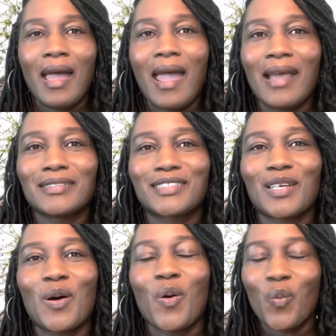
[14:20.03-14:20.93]
And
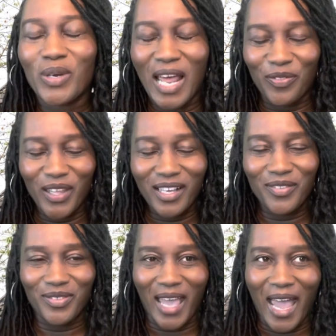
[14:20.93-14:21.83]
so when I think
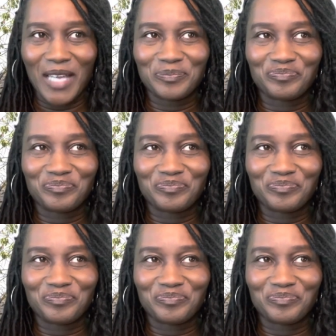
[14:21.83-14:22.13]
of that,